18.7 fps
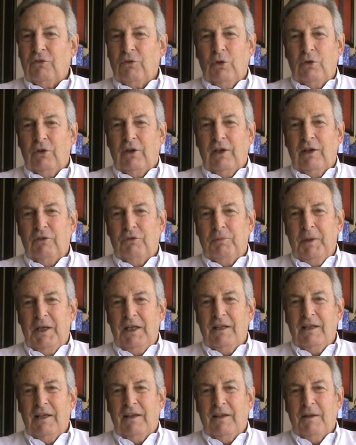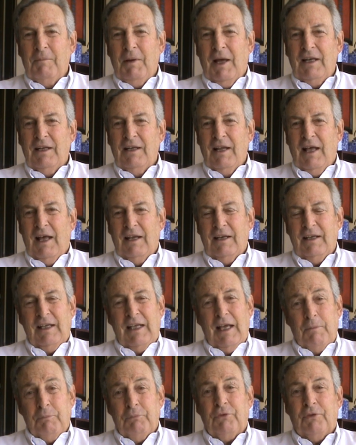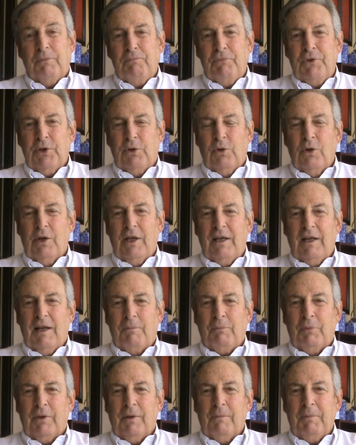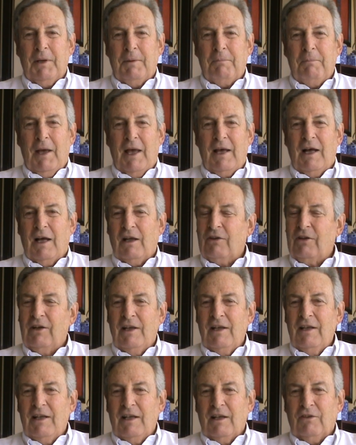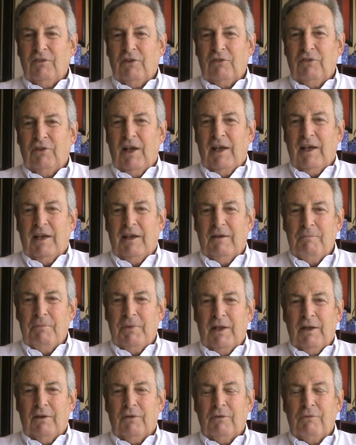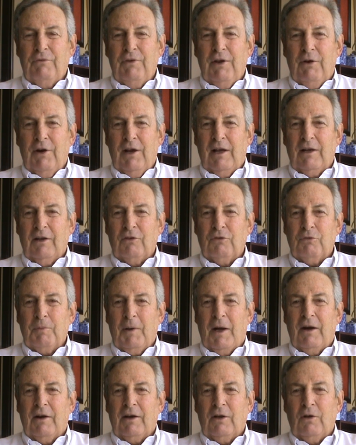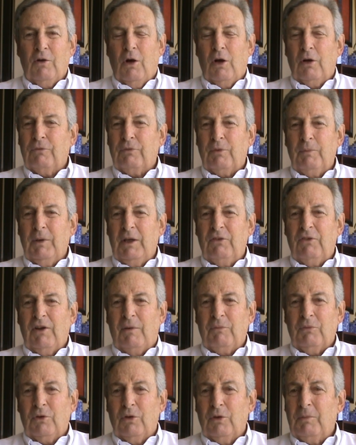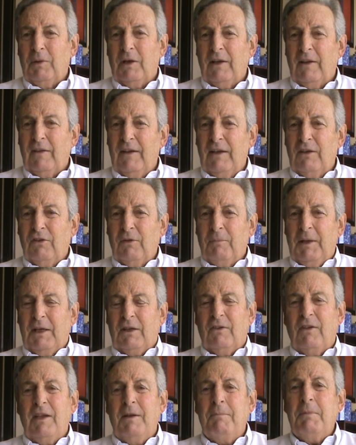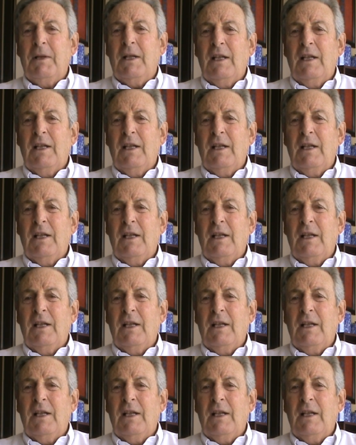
good things beaten in the maiden handicaps, you could end up with a big payout. As I say, it's a very uninspiring card from me, James Goodman and the Interbet team.